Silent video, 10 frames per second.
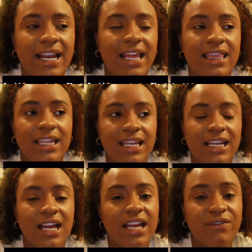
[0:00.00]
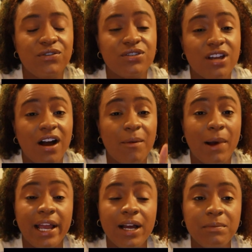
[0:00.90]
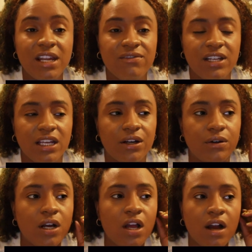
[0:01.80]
And I think if you saw my update video